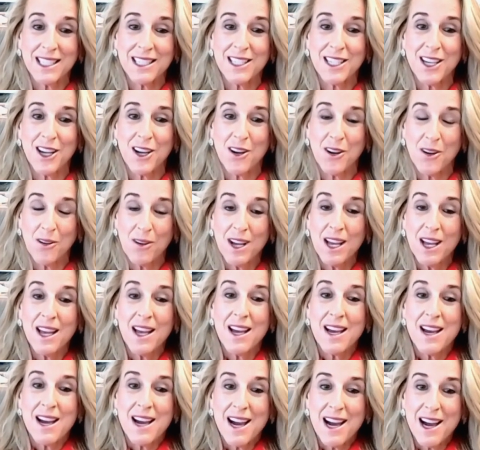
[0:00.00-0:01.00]
So
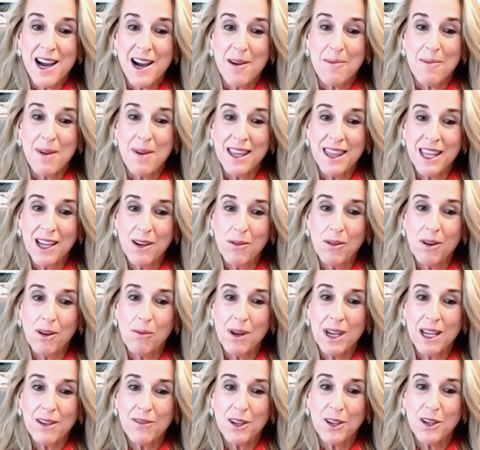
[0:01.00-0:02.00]
um, I think
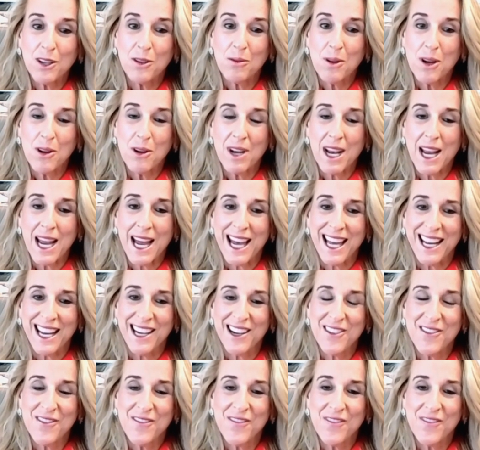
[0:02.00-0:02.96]
we have a good road ahead.